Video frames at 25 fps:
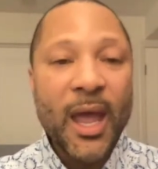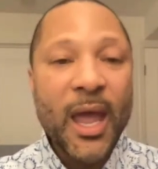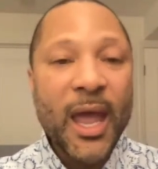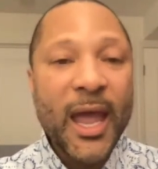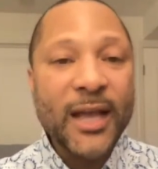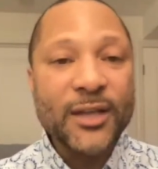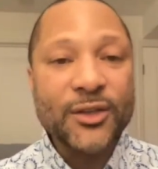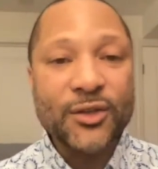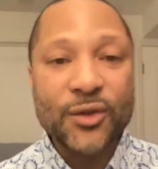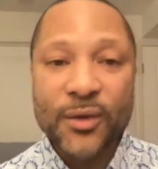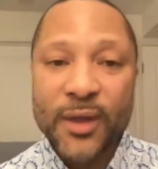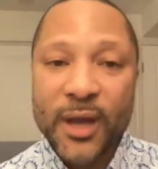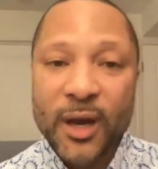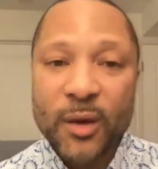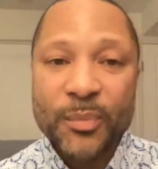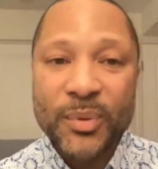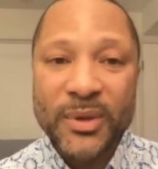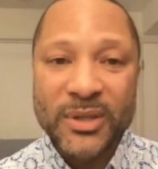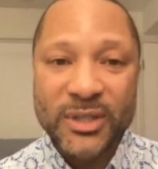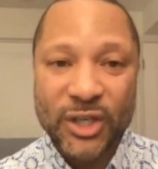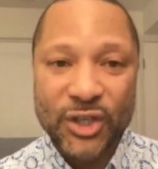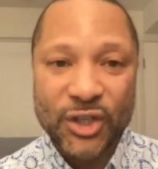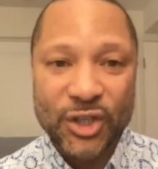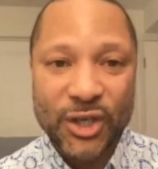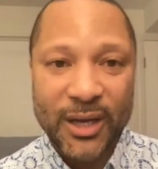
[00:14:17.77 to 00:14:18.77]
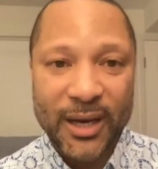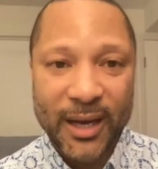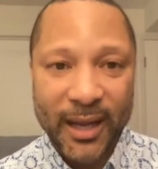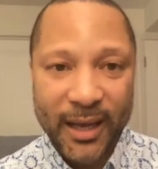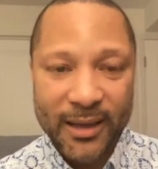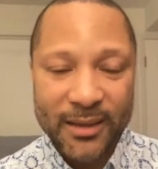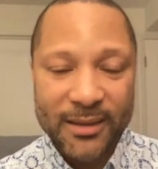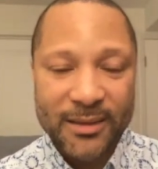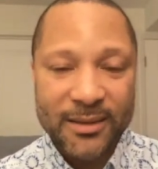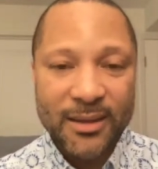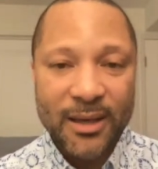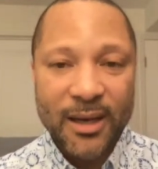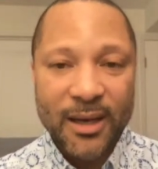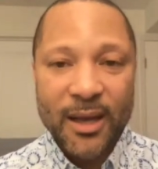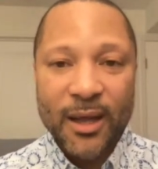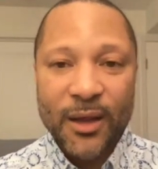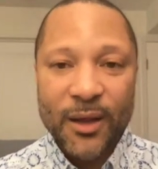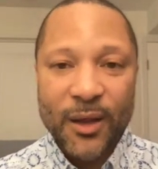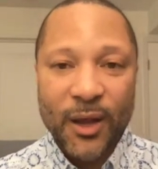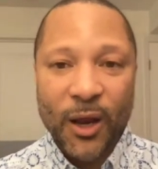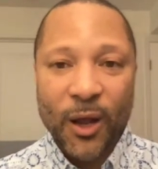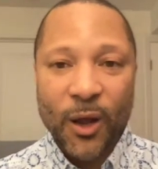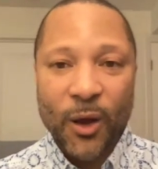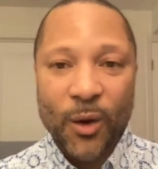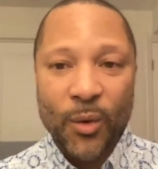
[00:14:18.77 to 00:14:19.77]
And so their position is,
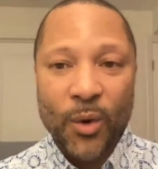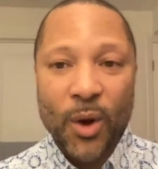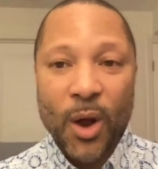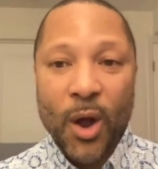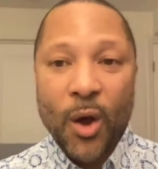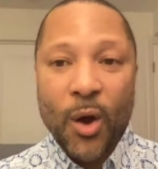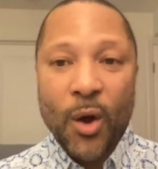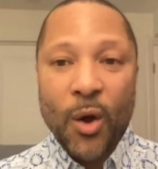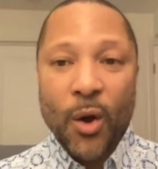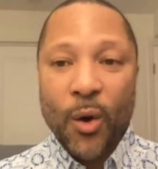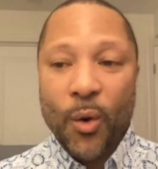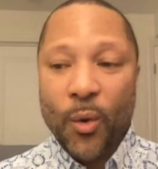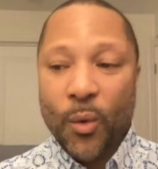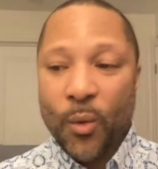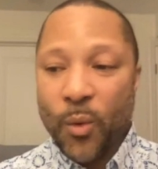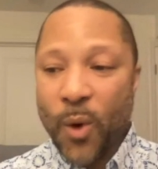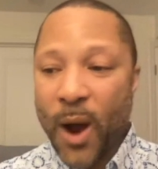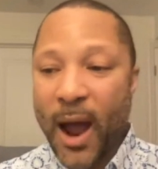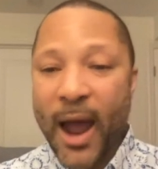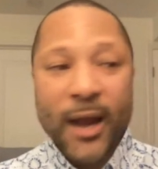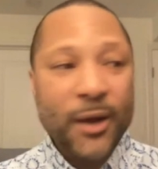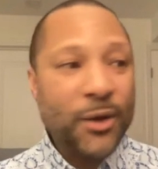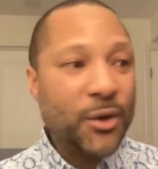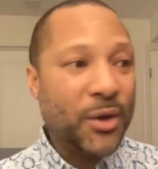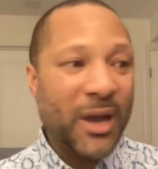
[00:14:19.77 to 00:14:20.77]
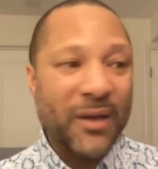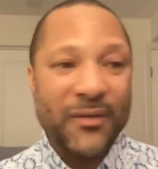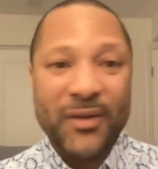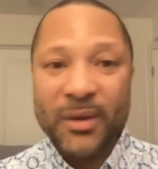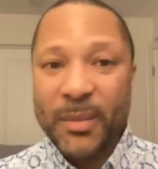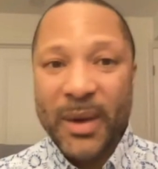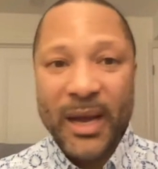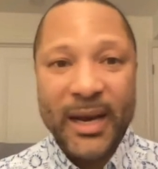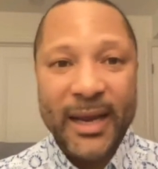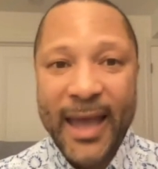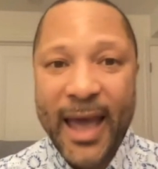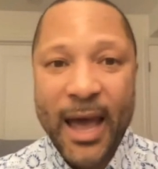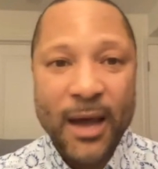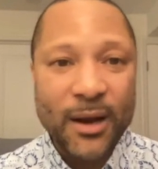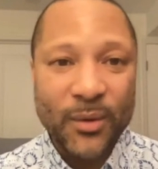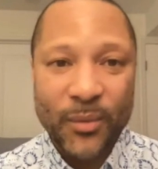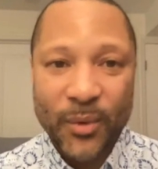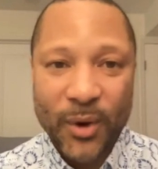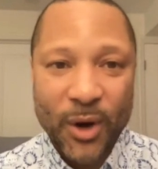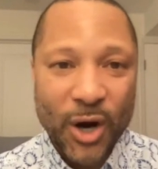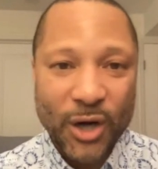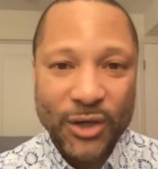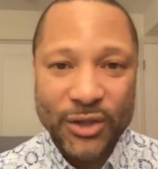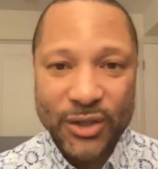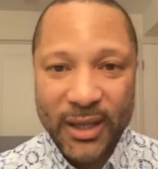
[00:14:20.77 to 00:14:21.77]
you know, why are you giving money out in
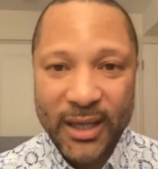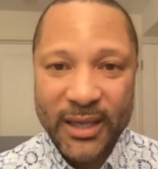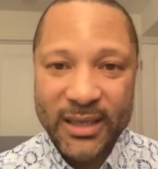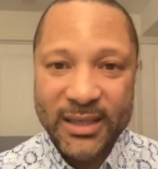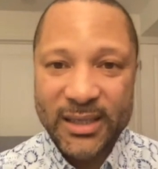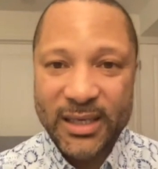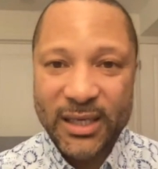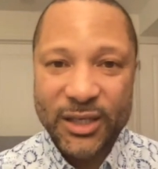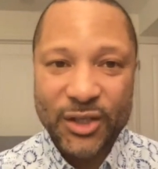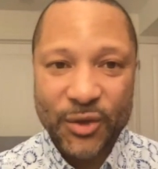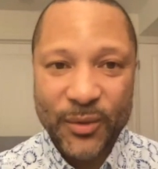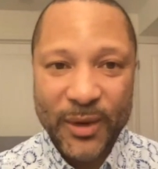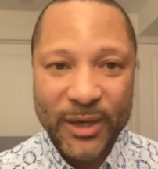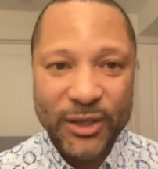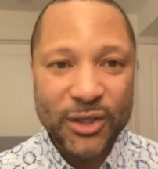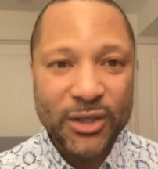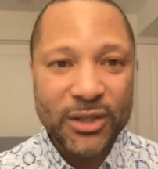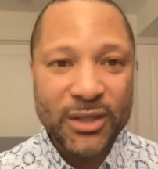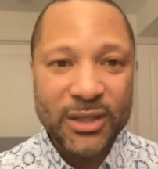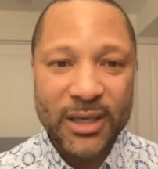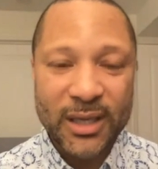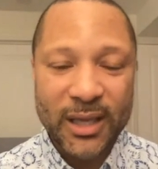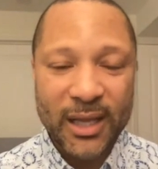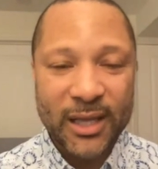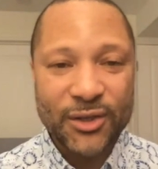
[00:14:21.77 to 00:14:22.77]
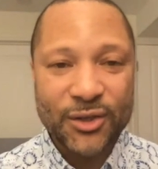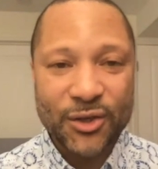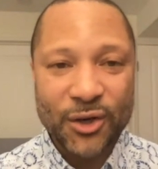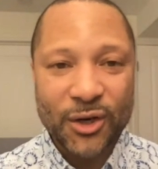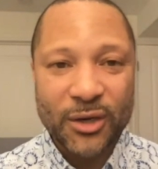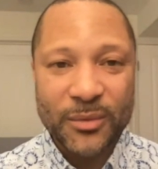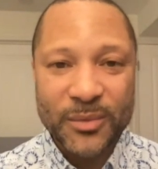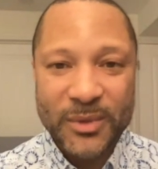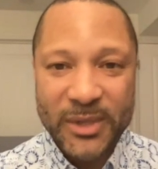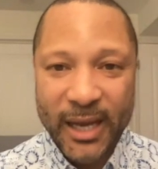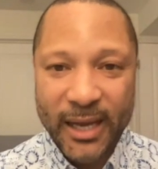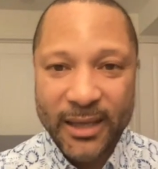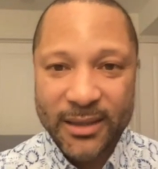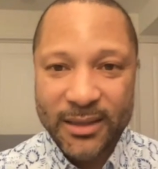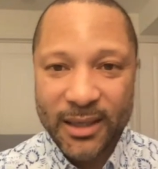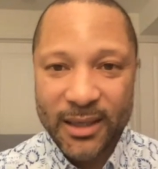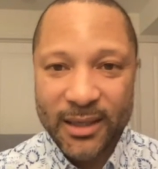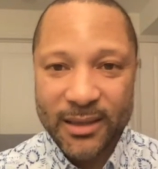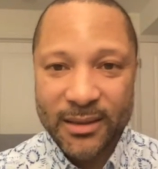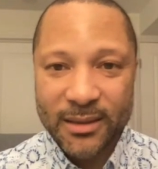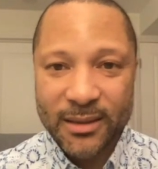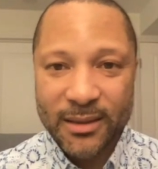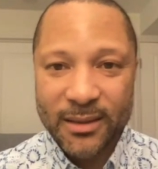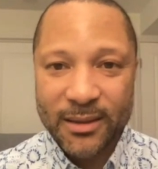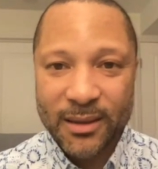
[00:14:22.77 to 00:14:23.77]
regards to these situations and these
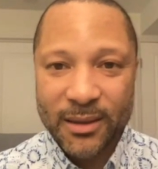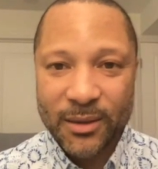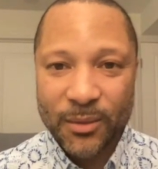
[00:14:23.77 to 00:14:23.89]
circumstances?